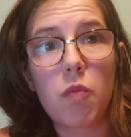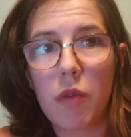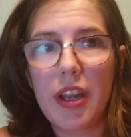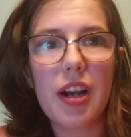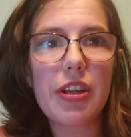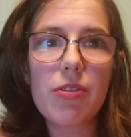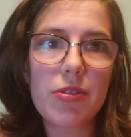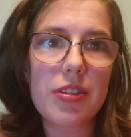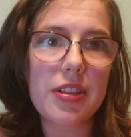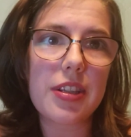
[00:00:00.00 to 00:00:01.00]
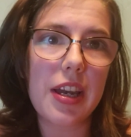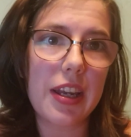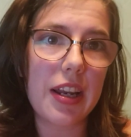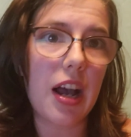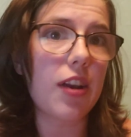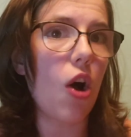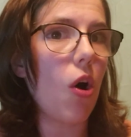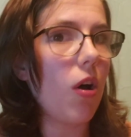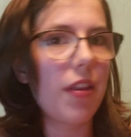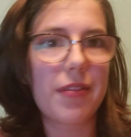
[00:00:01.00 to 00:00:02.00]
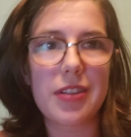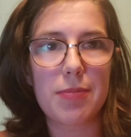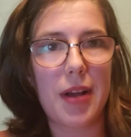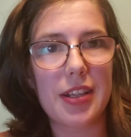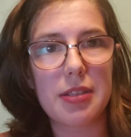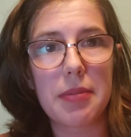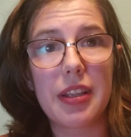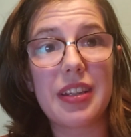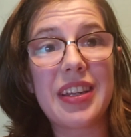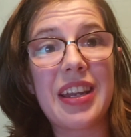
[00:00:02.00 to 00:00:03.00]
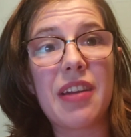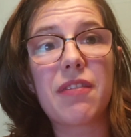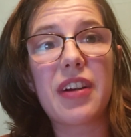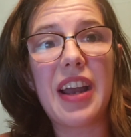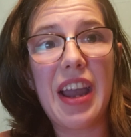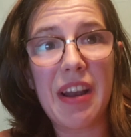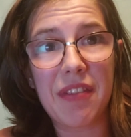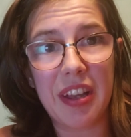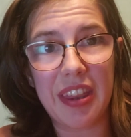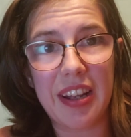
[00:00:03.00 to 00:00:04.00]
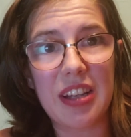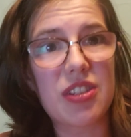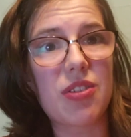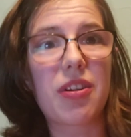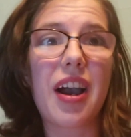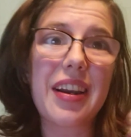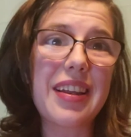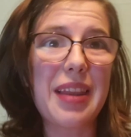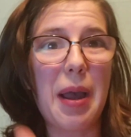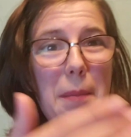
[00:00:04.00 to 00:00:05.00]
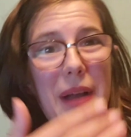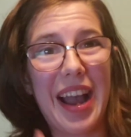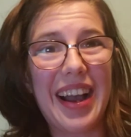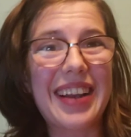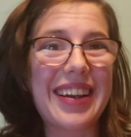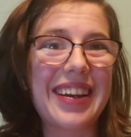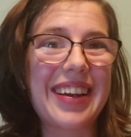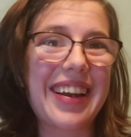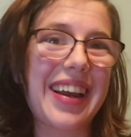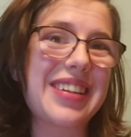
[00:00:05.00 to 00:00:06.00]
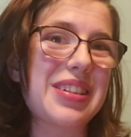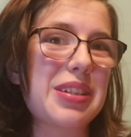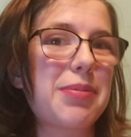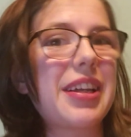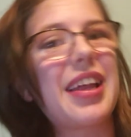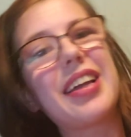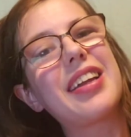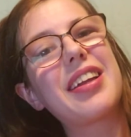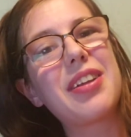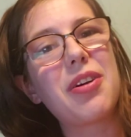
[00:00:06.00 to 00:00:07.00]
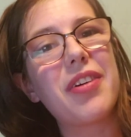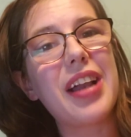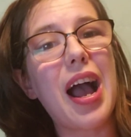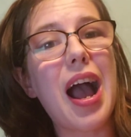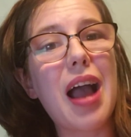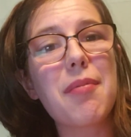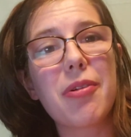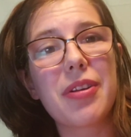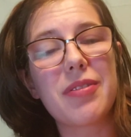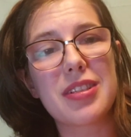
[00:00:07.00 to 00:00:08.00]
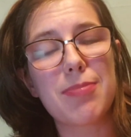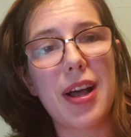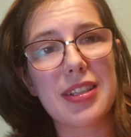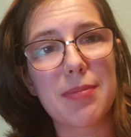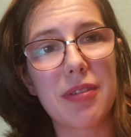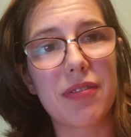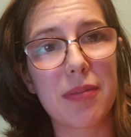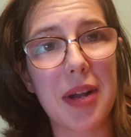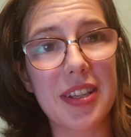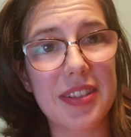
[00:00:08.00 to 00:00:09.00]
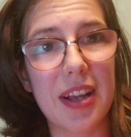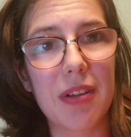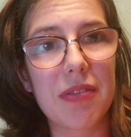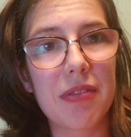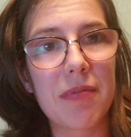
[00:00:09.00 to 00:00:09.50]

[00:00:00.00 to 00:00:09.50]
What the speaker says: we are used to taking on all the responsibility for everything. So cutting that back and just being like, you know what, I'm only responsible for myself.